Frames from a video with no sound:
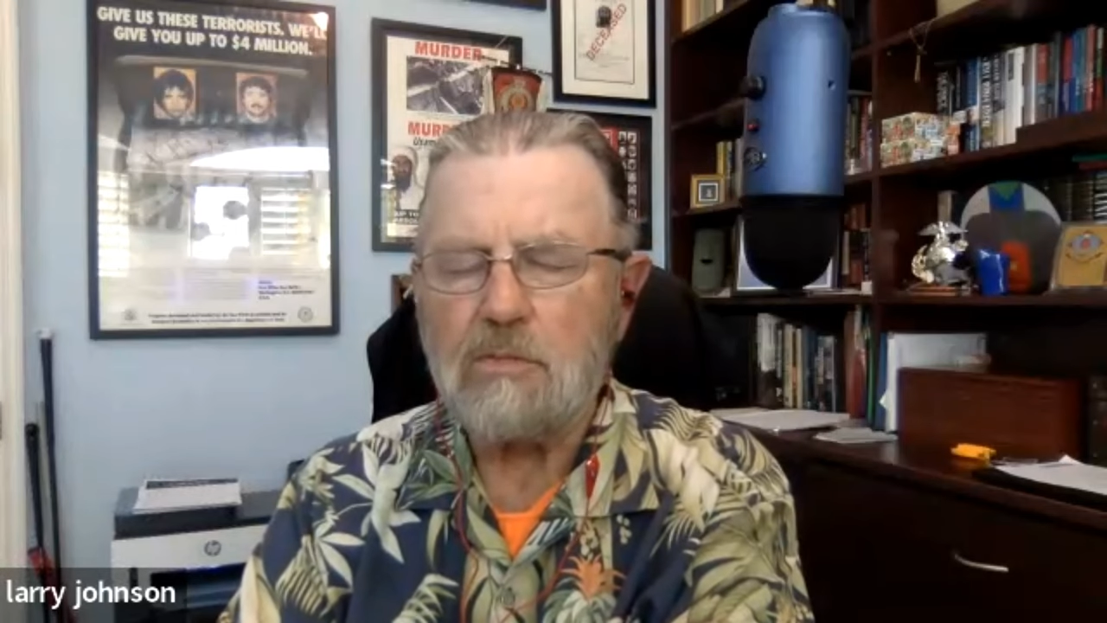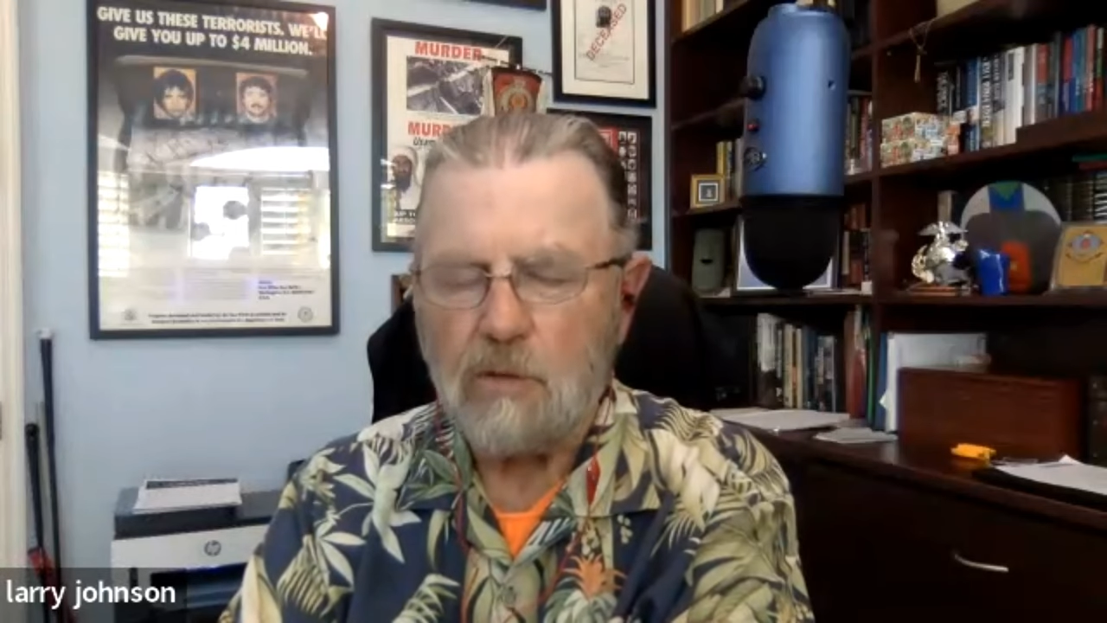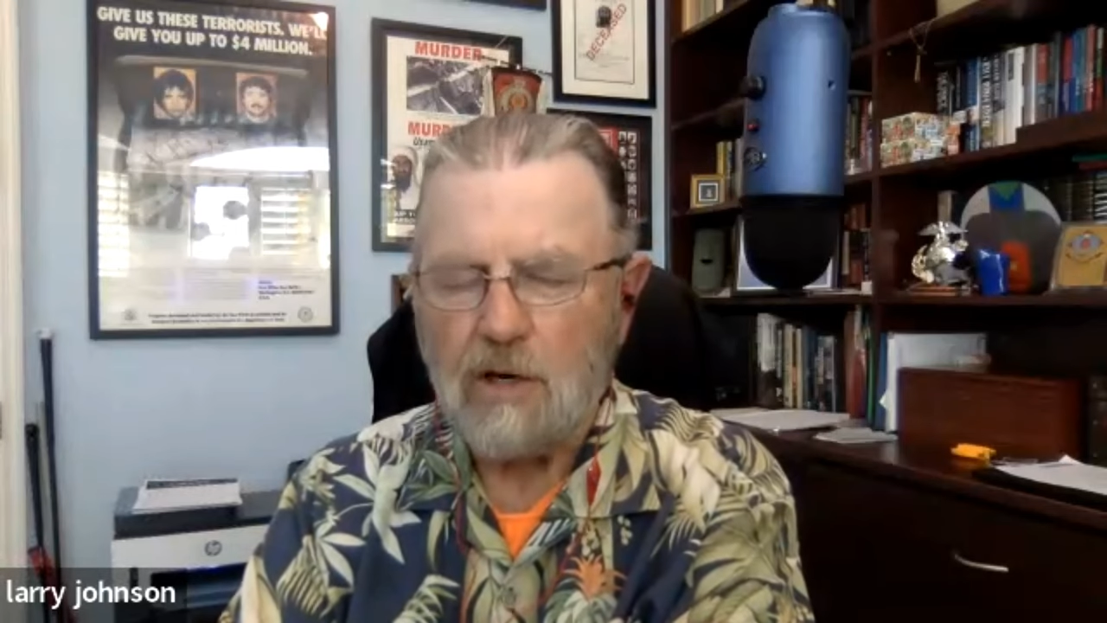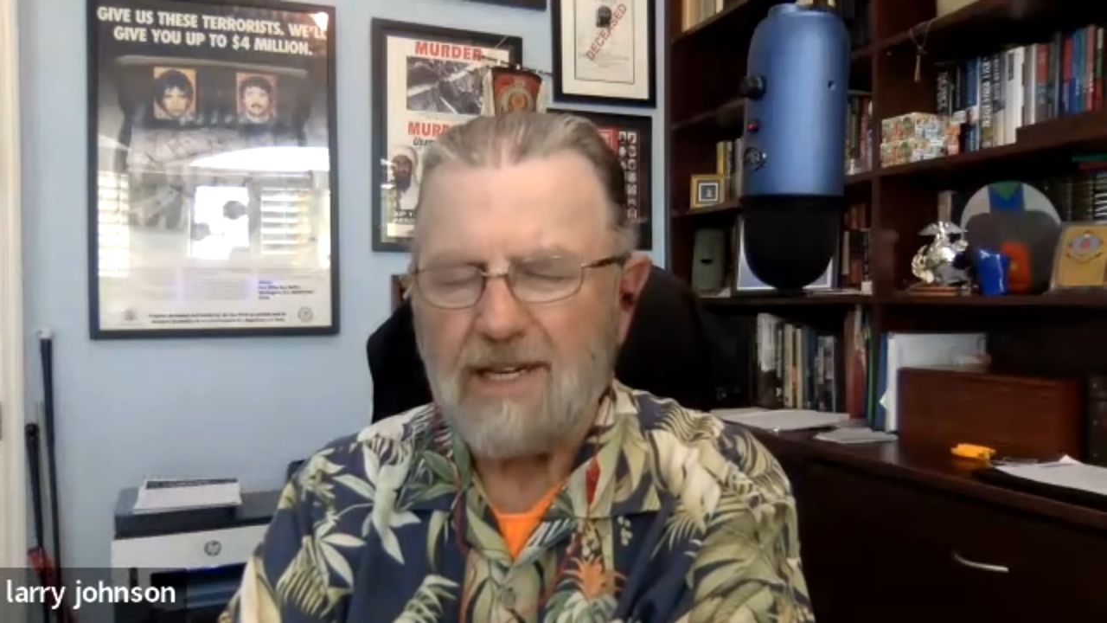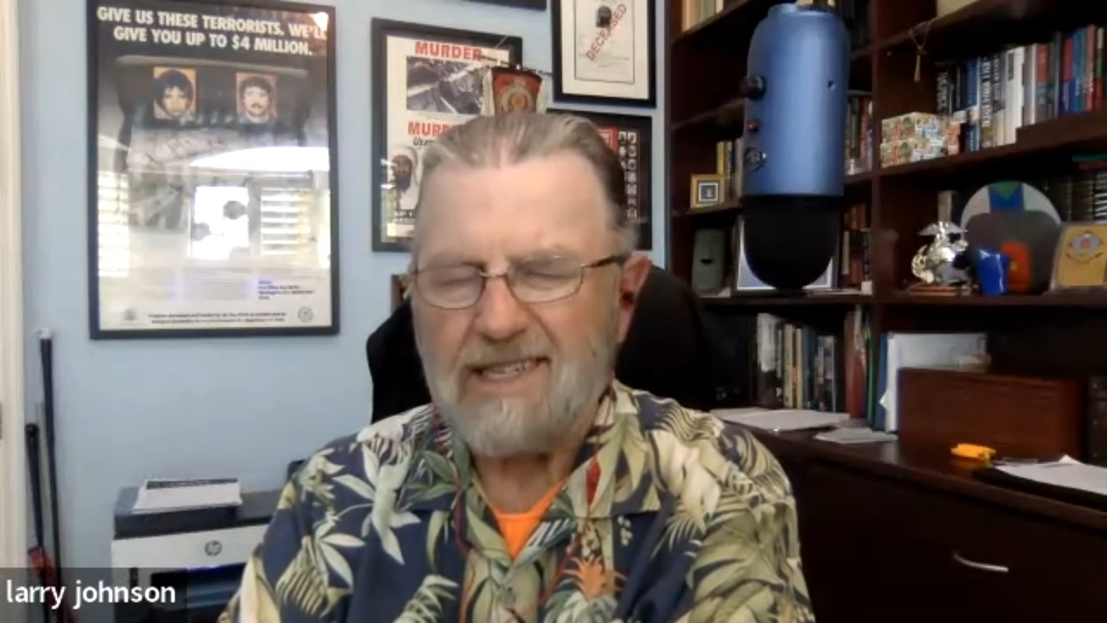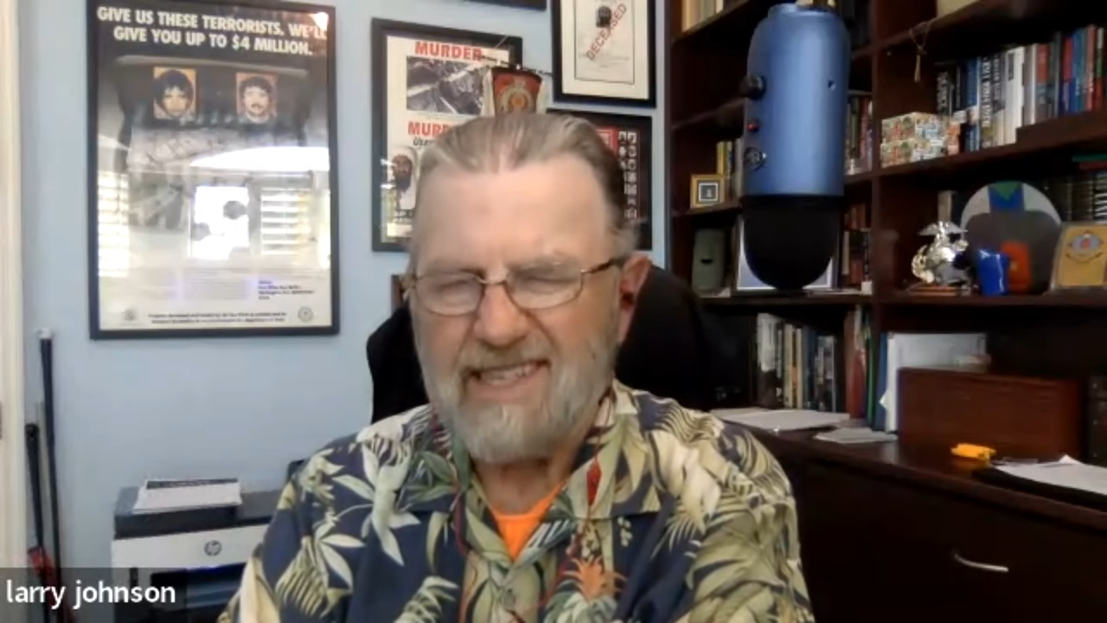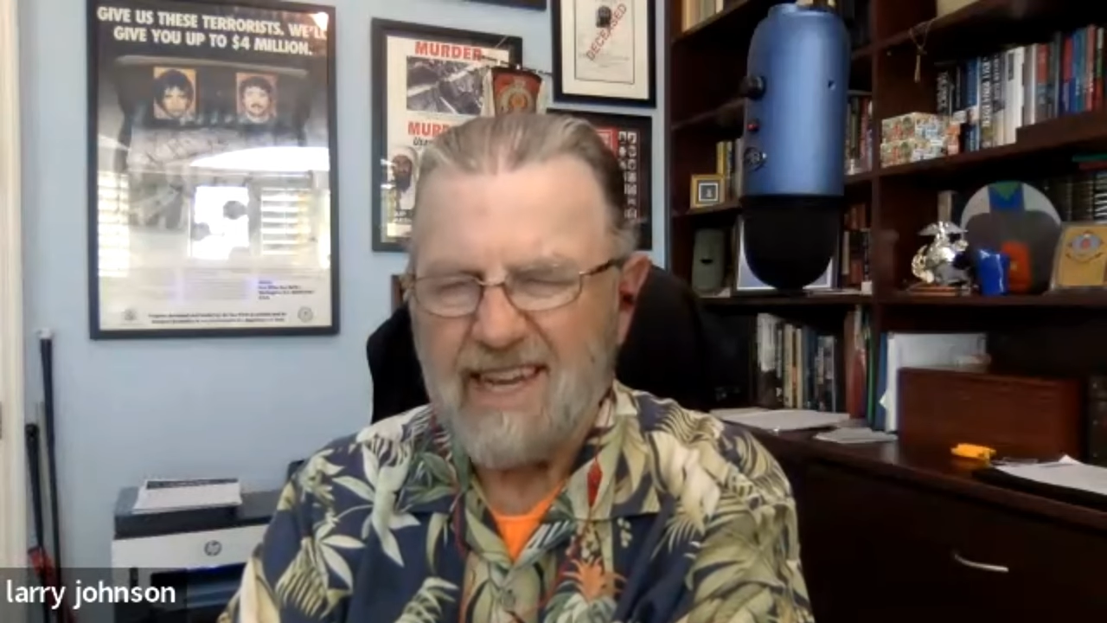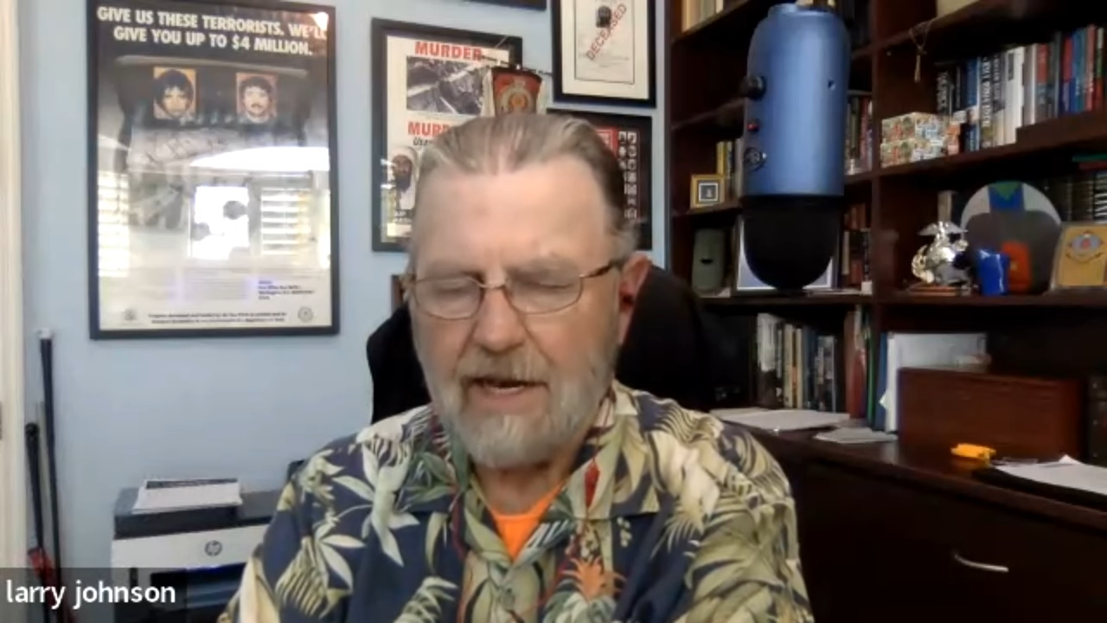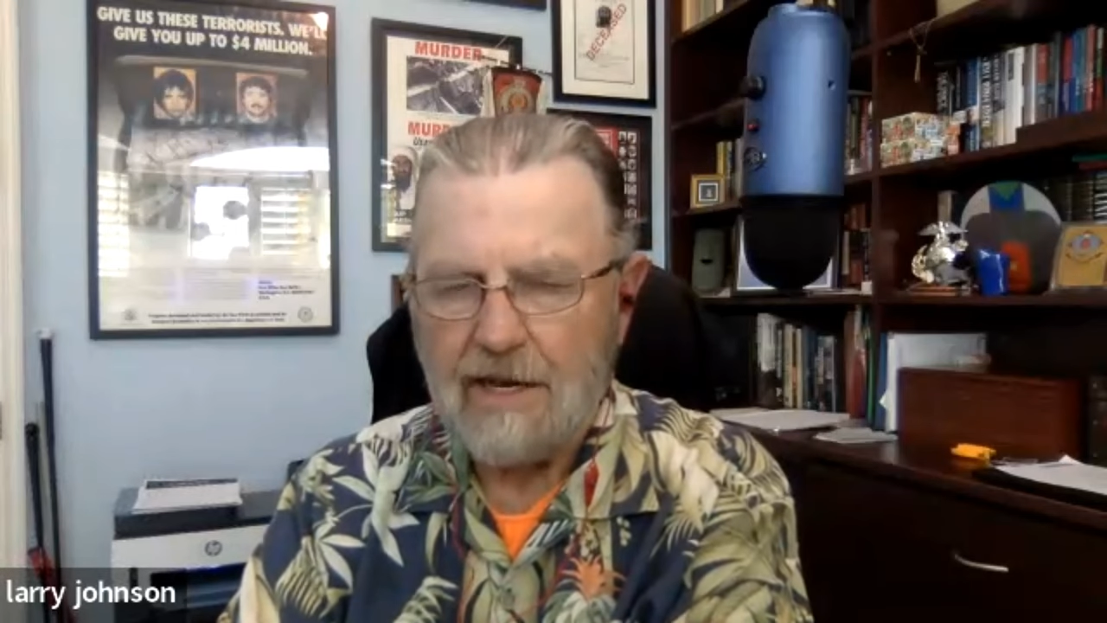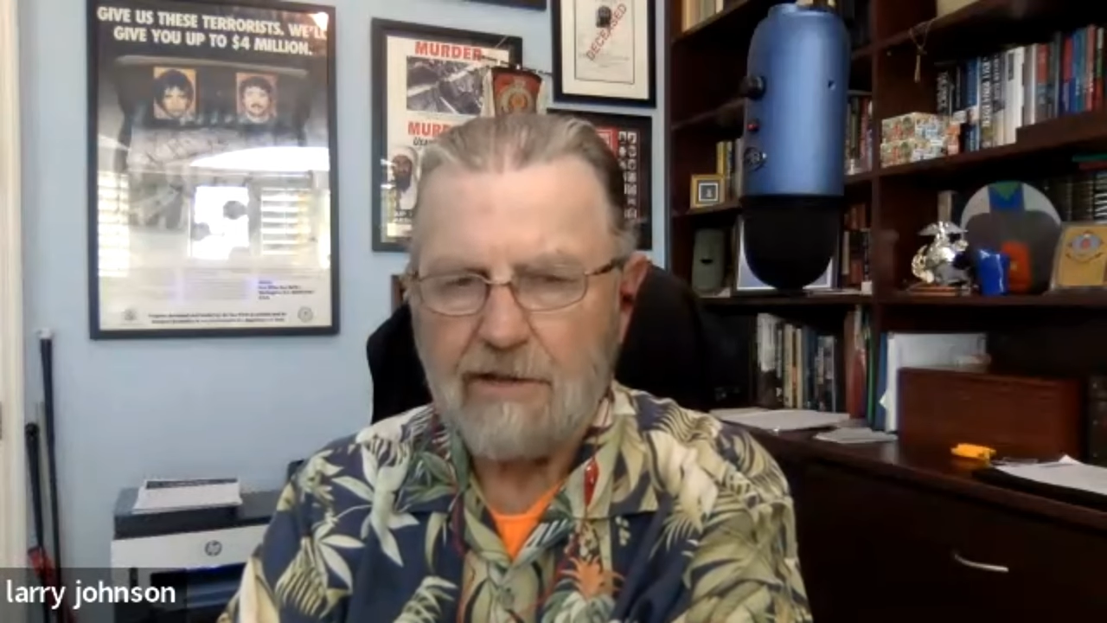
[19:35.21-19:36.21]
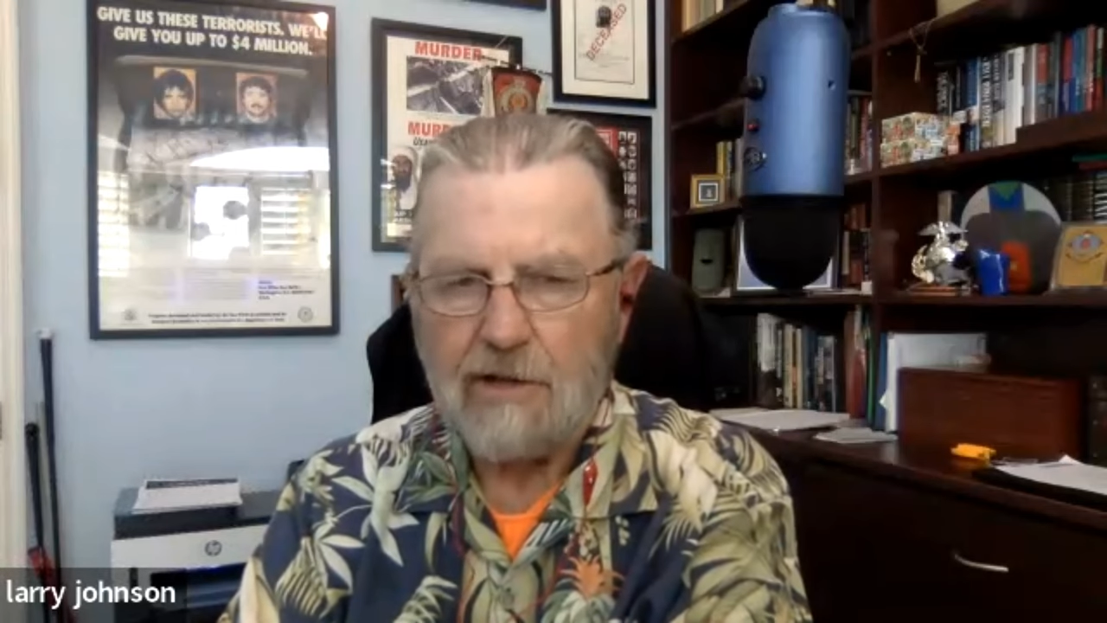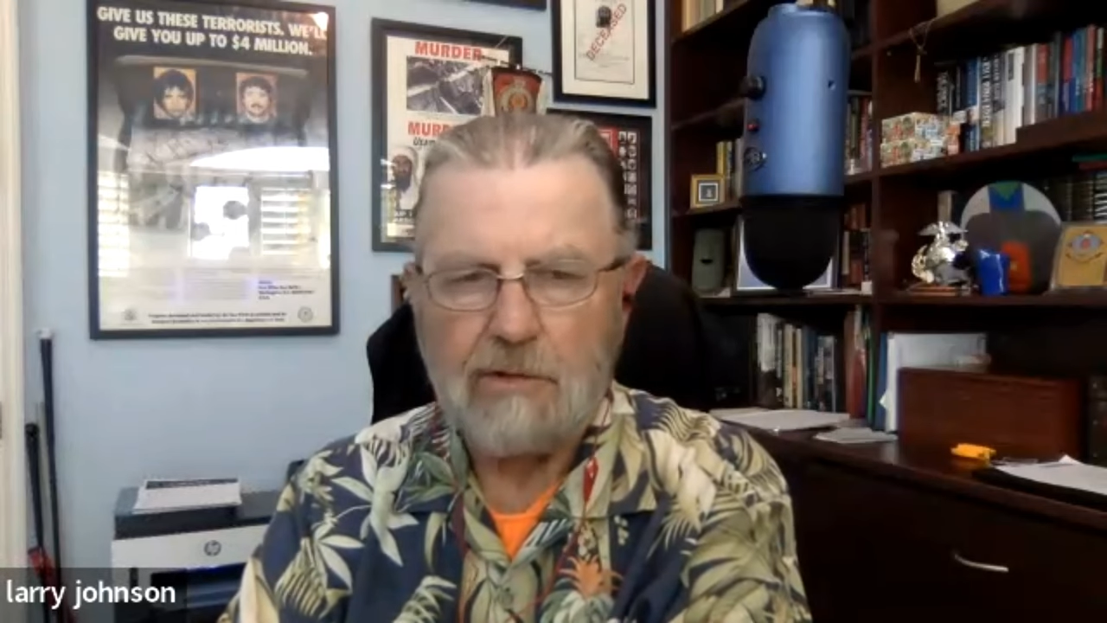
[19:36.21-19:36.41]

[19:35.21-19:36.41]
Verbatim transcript: really telling,